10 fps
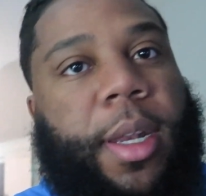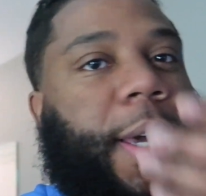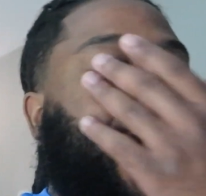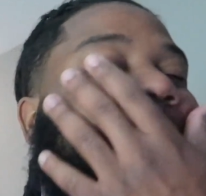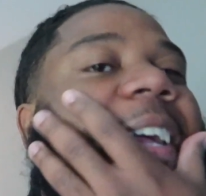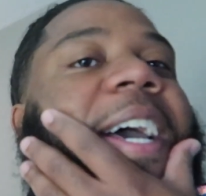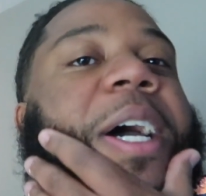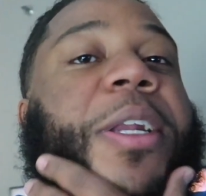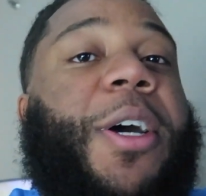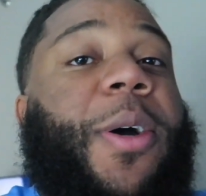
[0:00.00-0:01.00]
And a lot of
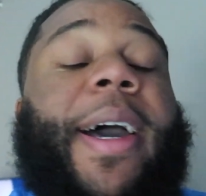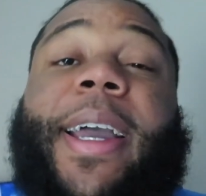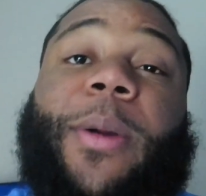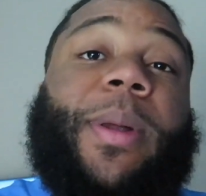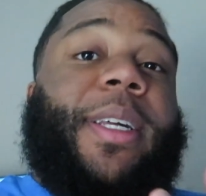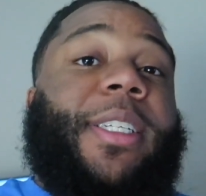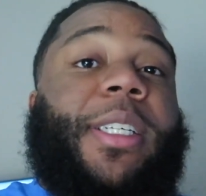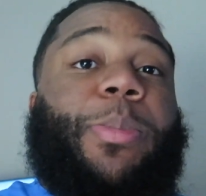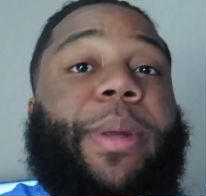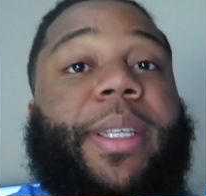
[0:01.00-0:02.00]
y'all know I ain't really
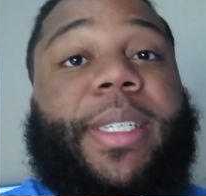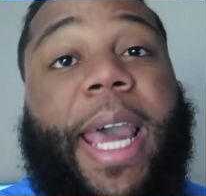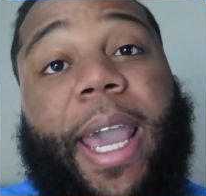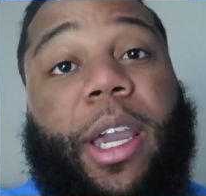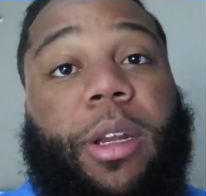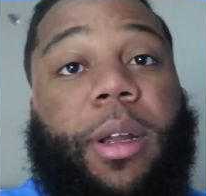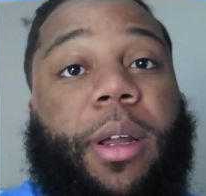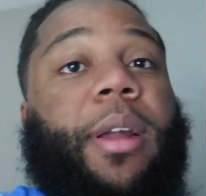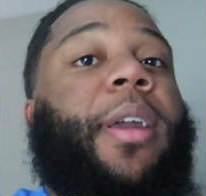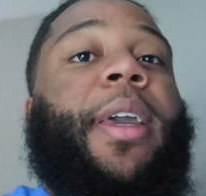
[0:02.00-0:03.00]
just been stacking
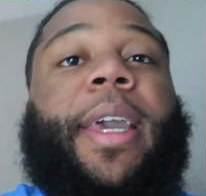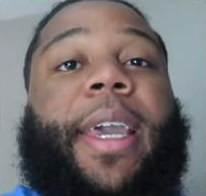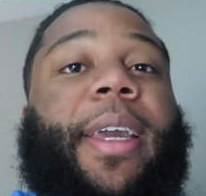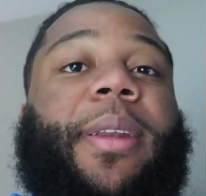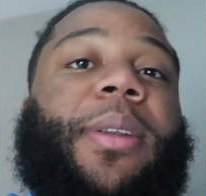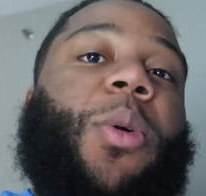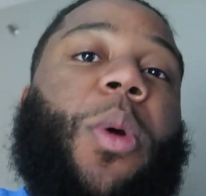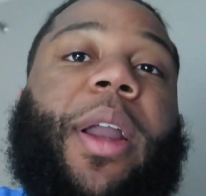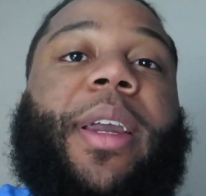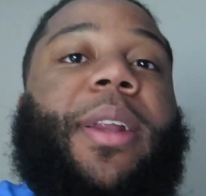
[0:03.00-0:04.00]
her and
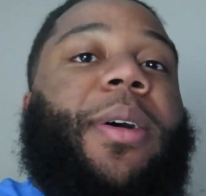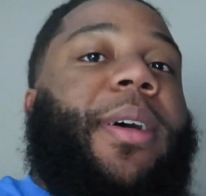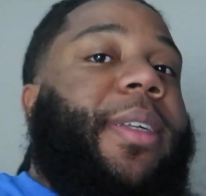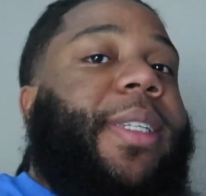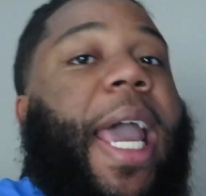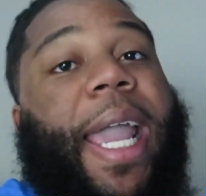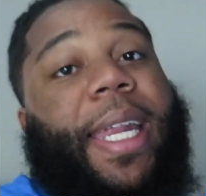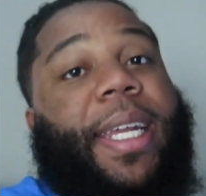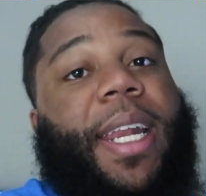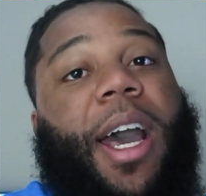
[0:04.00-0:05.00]
working on her
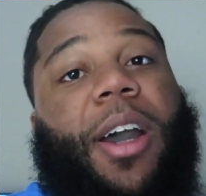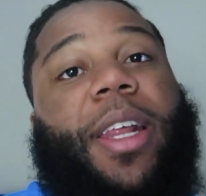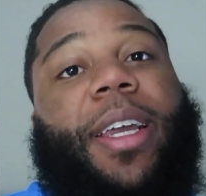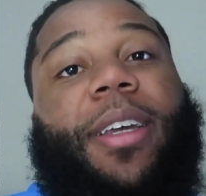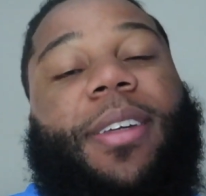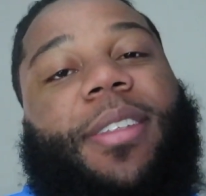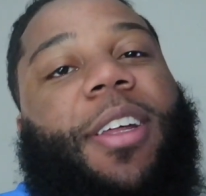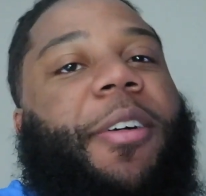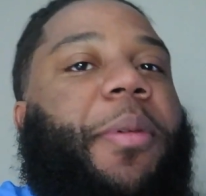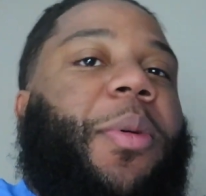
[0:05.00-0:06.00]
stacking and all that good
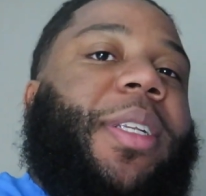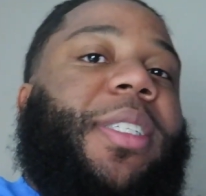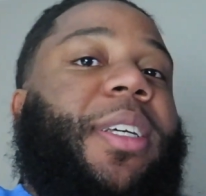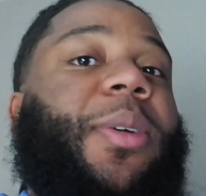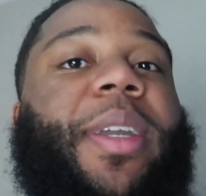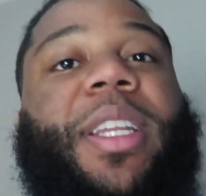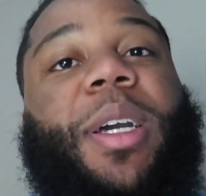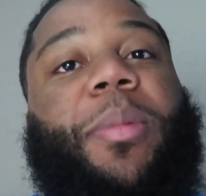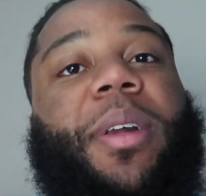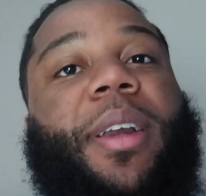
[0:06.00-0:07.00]
stuff, but we just gonna get
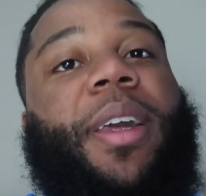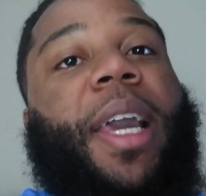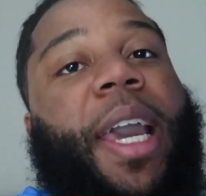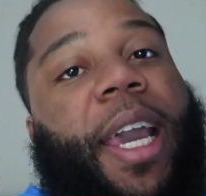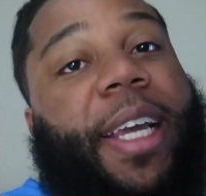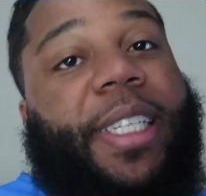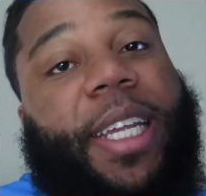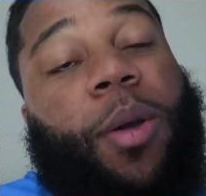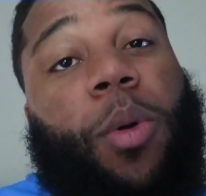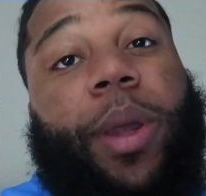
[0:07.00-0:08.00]
up there and
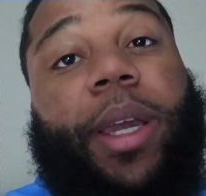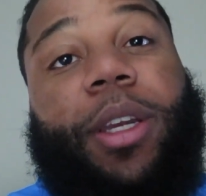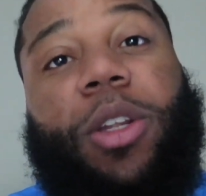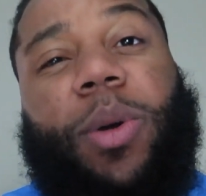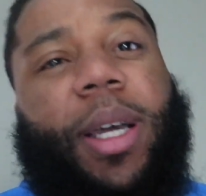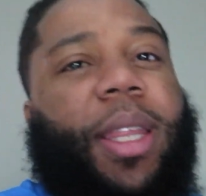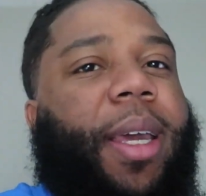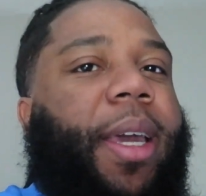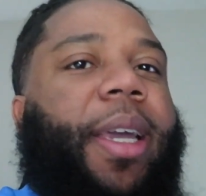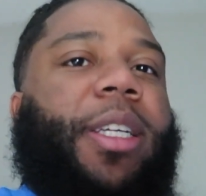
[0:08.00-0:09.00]
see what we can do. I
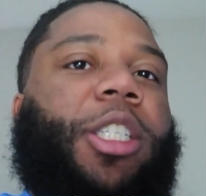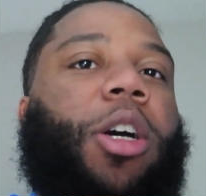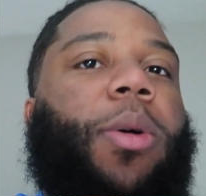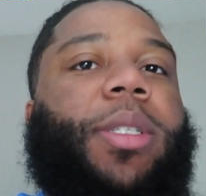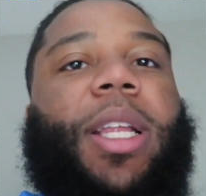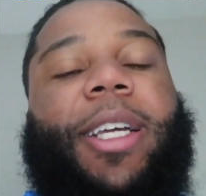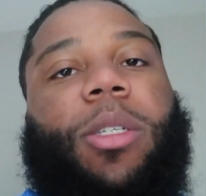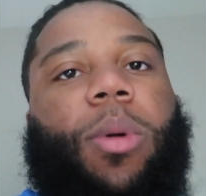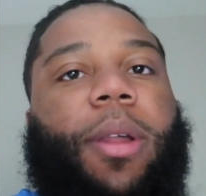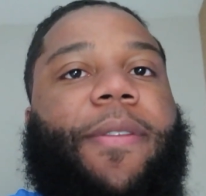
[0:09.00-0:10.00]
think each show is like
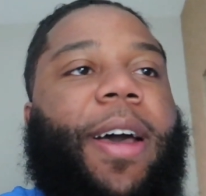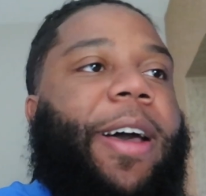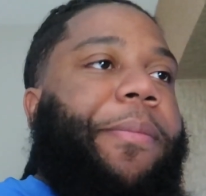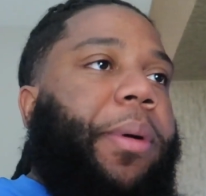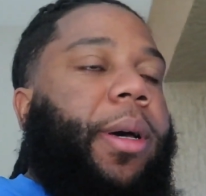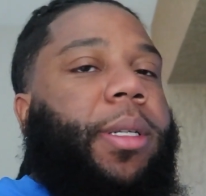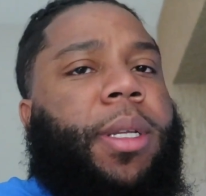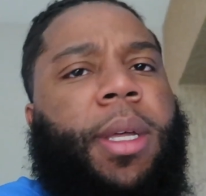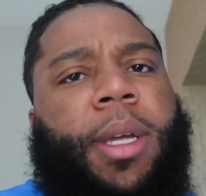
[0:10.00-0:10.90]
25 bucks.